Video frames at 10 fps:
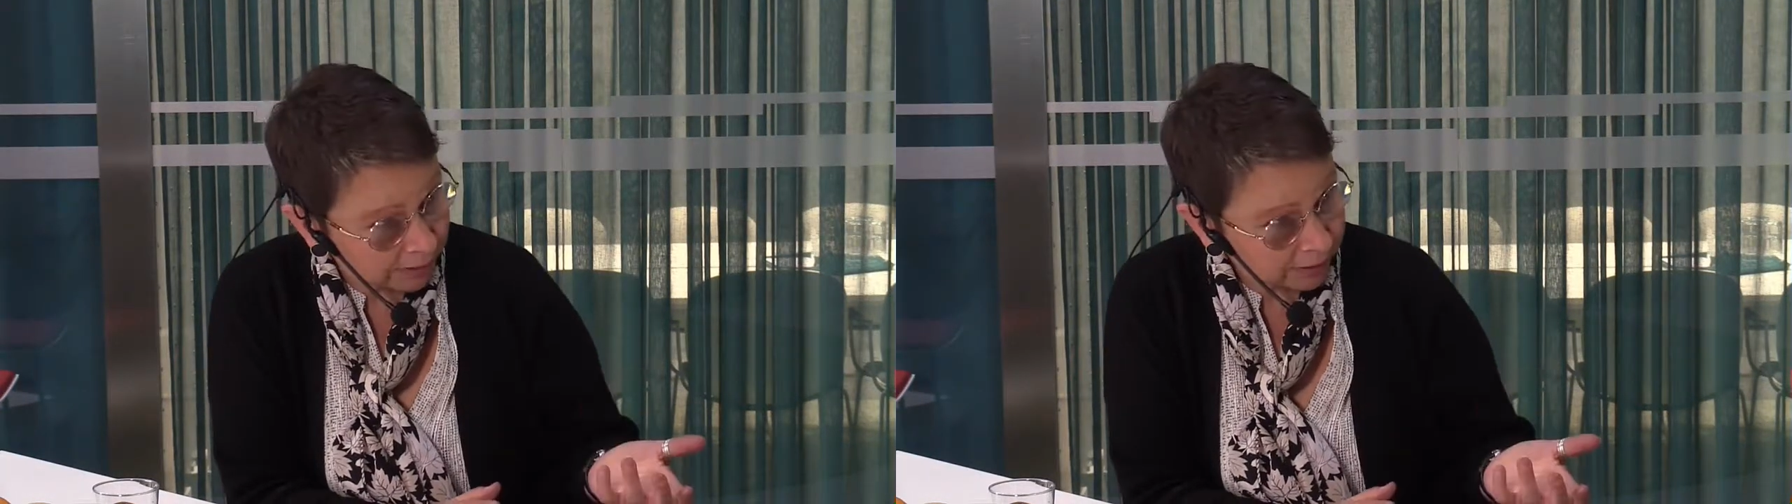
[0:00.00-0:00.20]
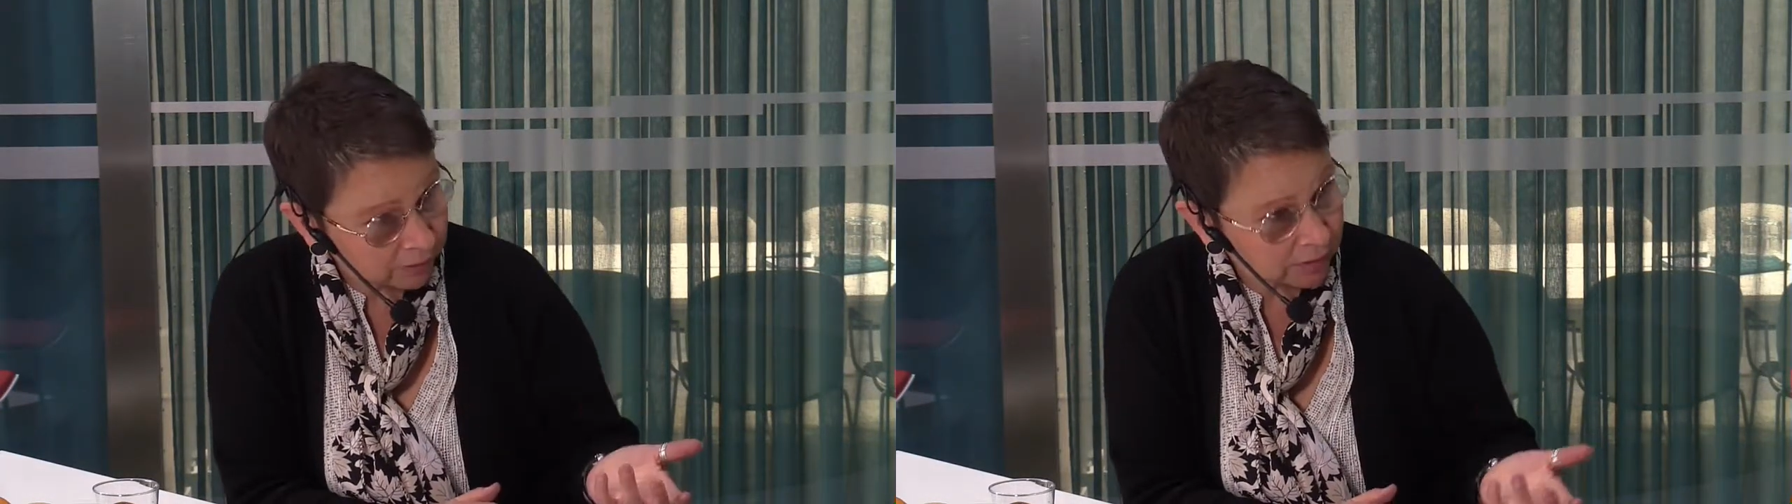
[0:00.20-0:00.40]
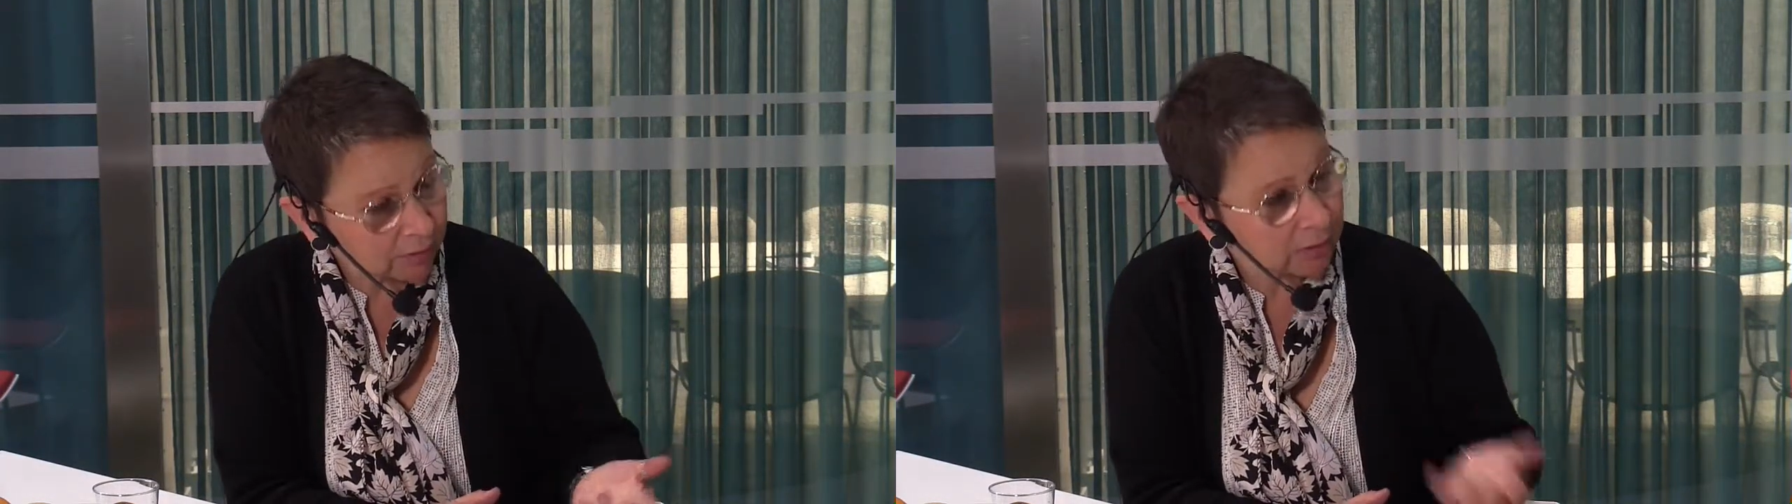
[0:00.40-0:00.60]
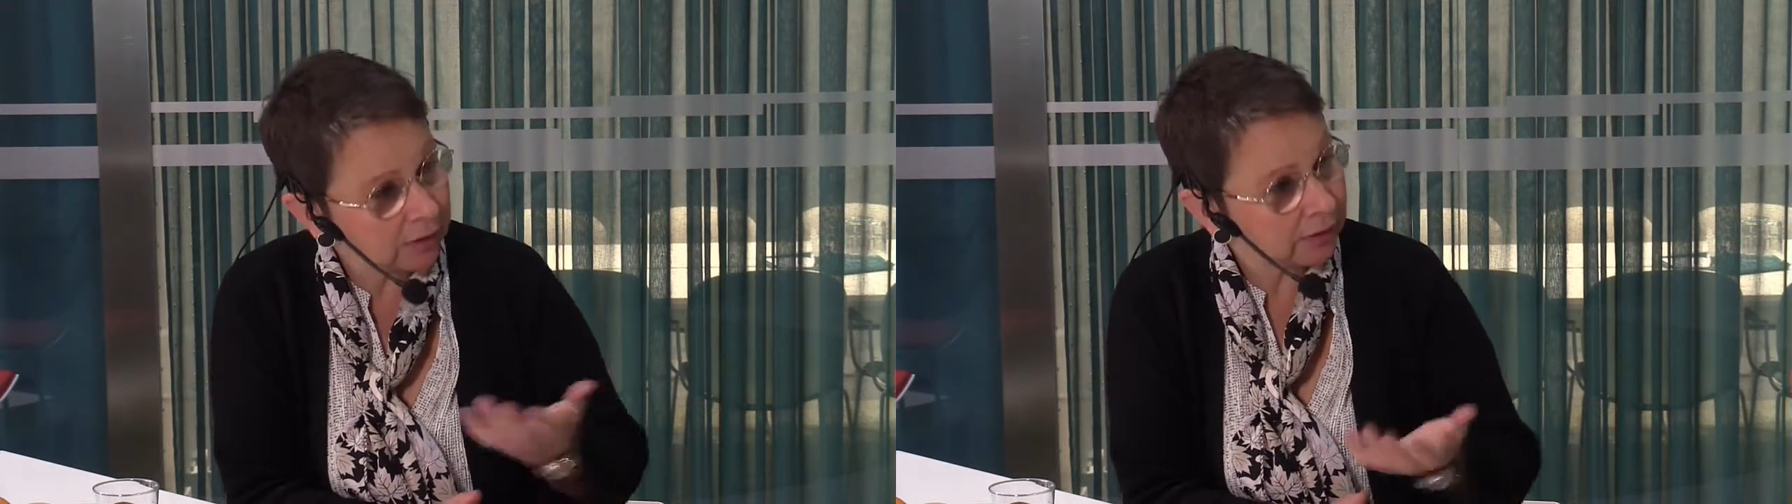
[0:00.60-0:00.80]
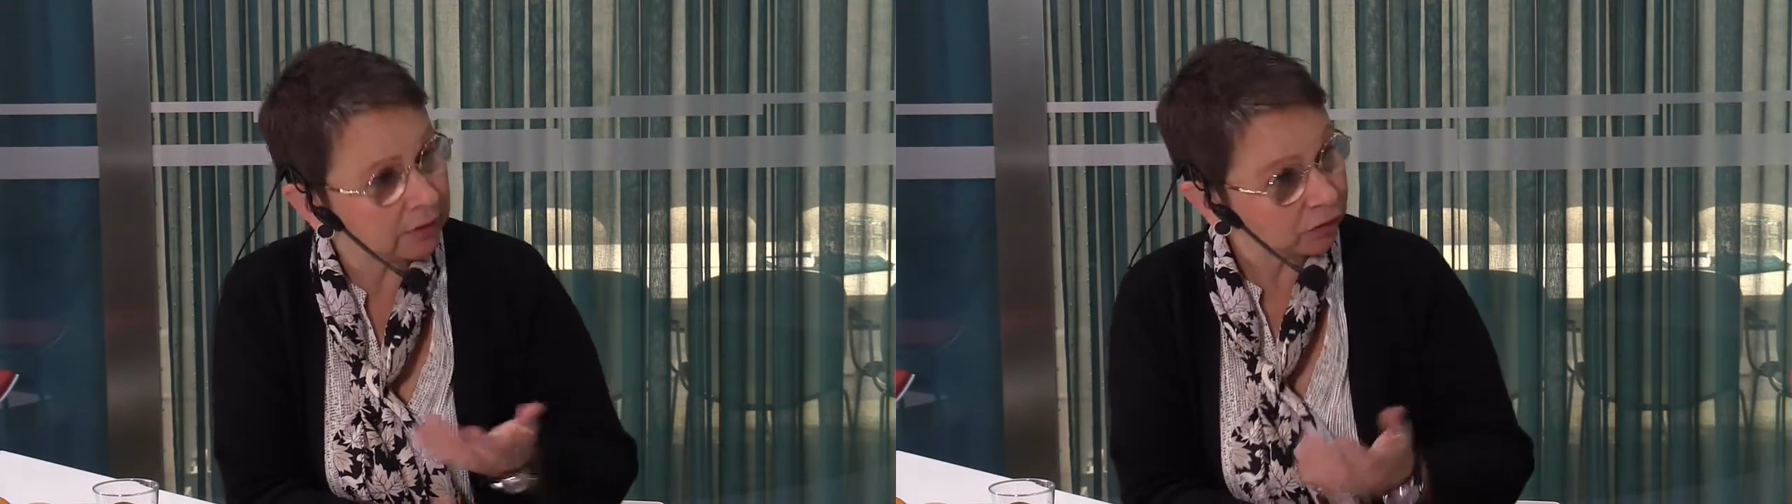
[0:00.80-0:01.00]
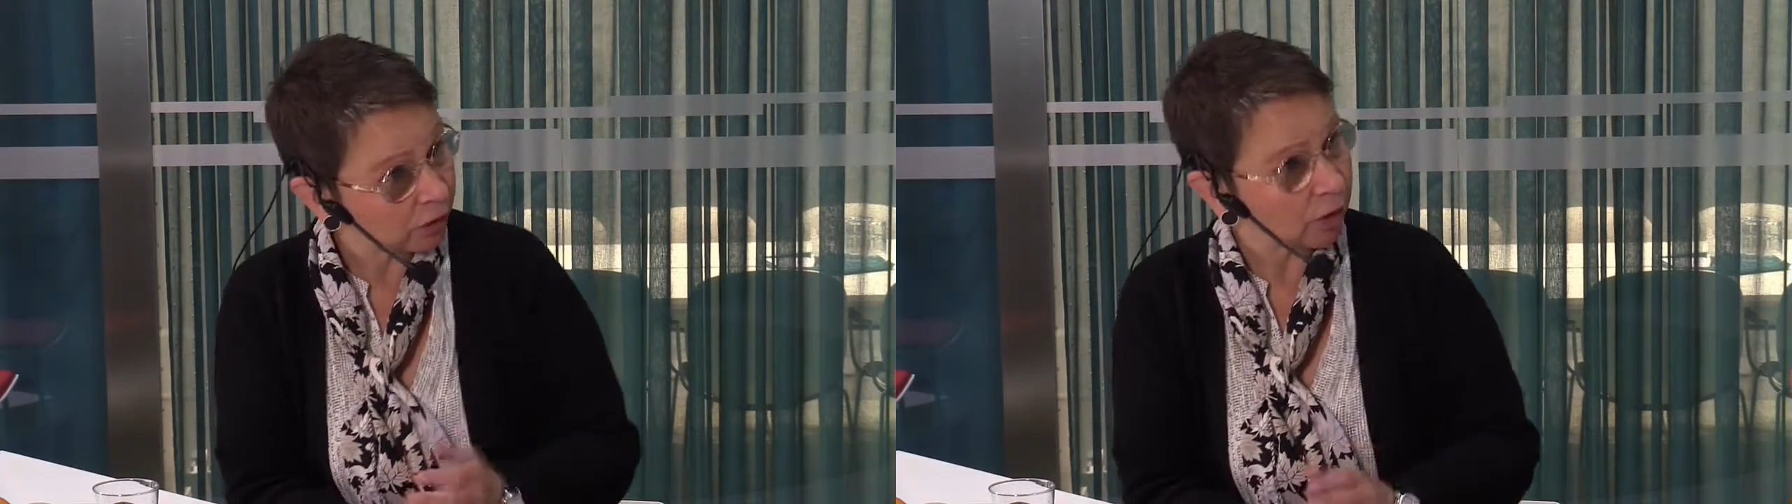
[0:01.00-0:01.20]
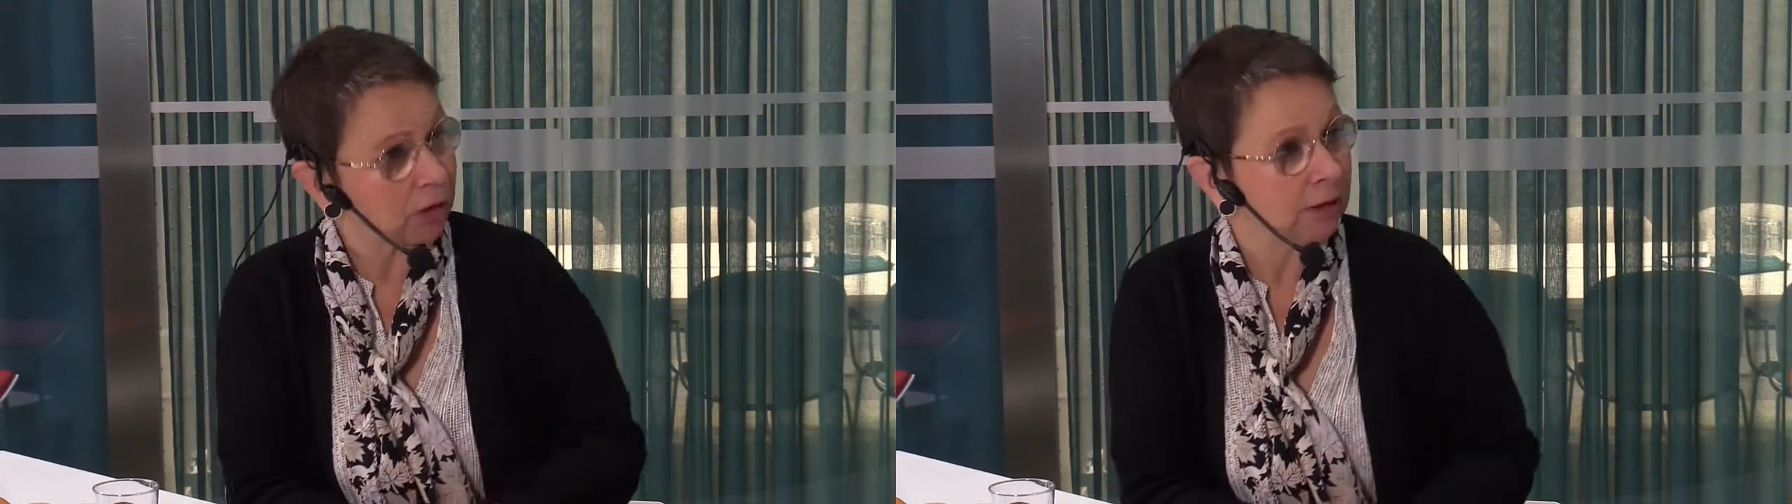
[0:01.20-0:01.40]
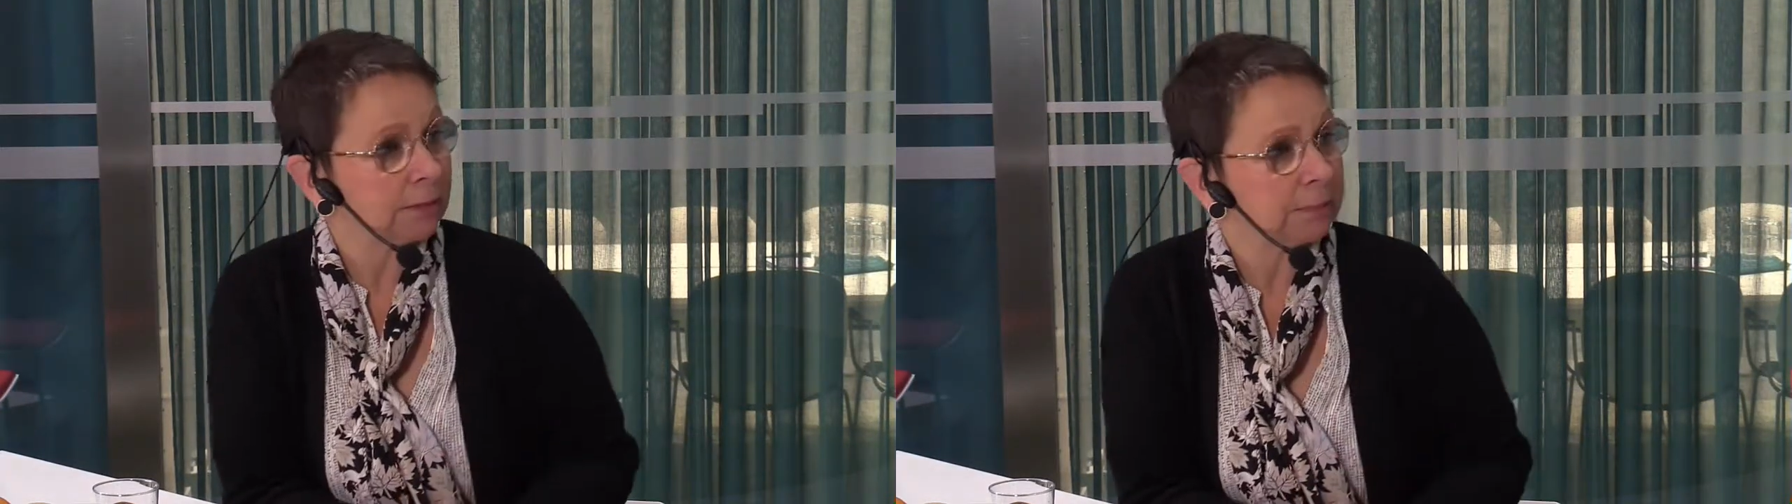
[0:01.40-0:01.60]
background, mm-hmm. and
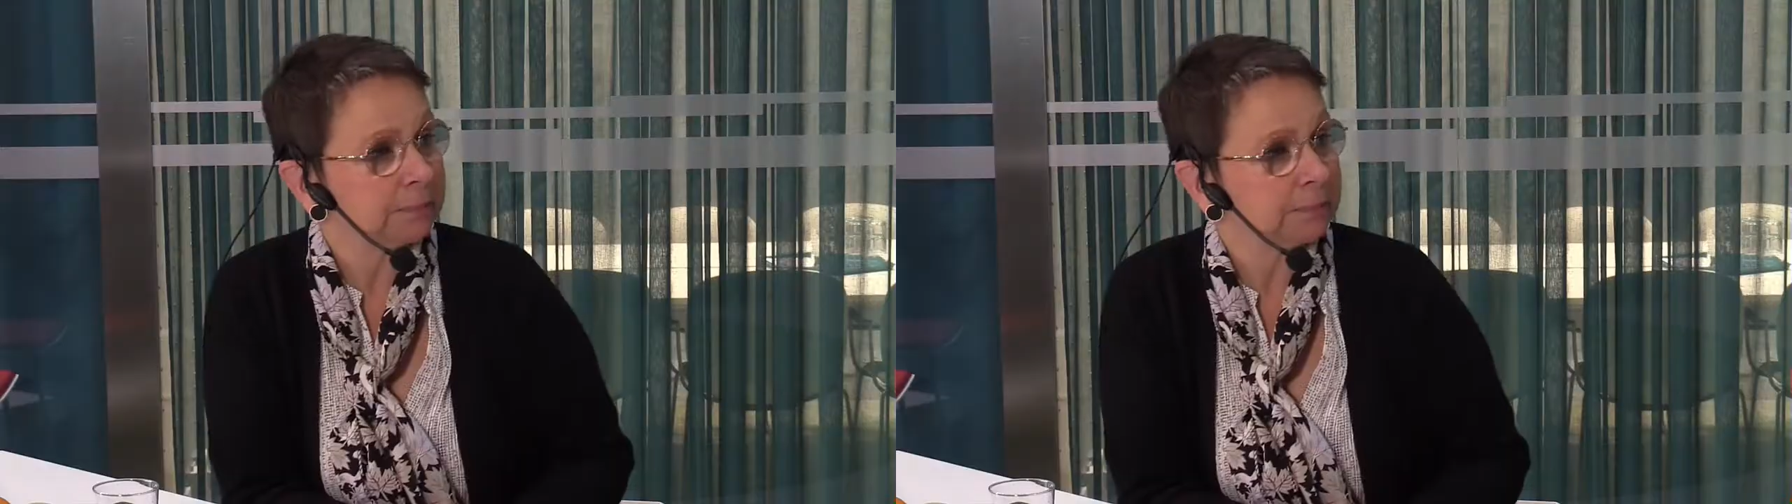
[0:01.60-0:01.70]
Skarl.